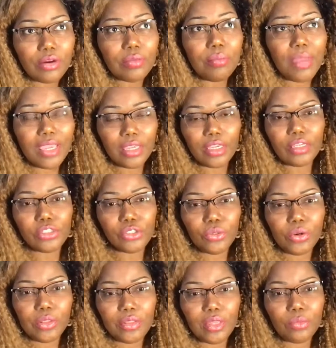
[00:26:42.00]
making
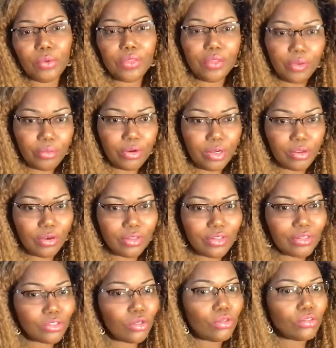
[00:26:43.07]
sure that what they're putting on
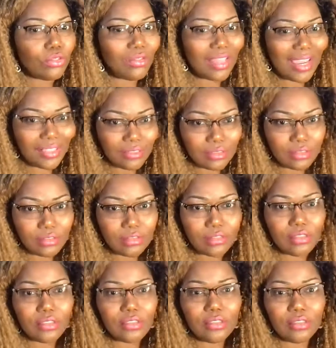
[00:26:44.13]
there is also
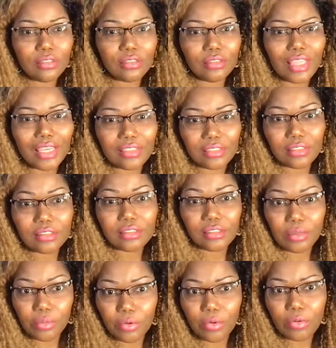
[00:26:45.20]
licensed and
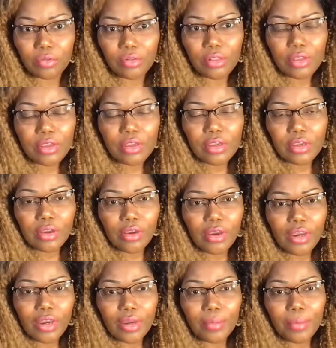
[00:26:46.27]
licensable.
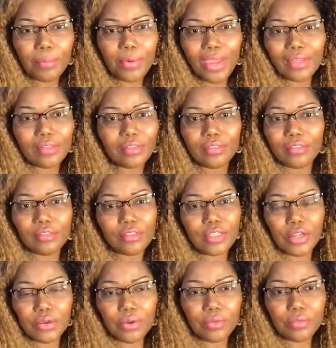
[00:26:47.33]
But,
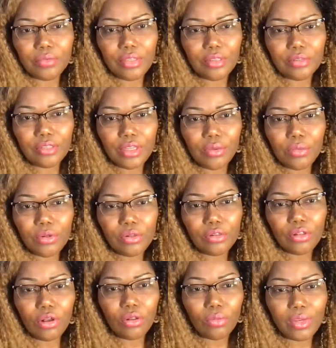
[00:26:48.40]
there will
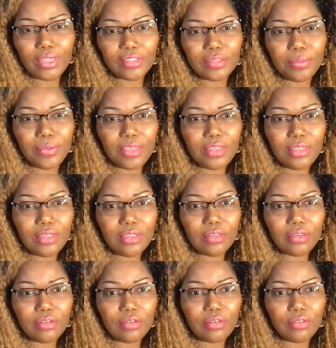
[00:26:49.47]
always
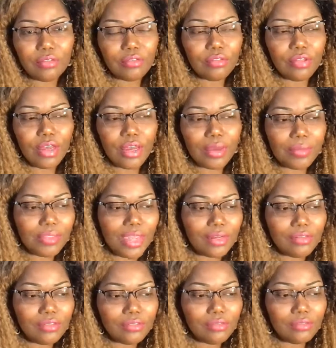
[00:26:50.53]
be there'll